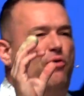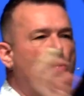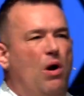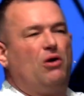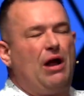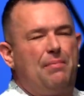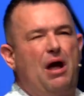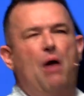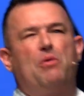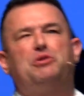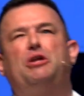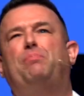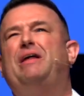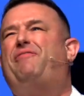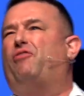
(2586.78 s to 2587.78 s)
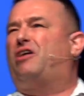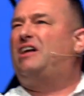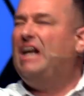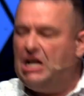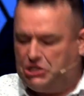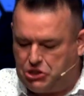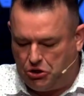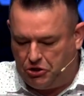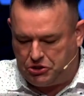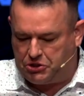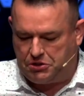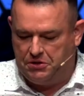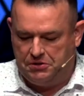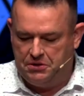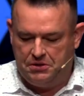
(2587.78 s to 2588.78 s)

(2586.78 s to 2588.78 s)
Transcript: for one grape. God wants you to believe for clusters.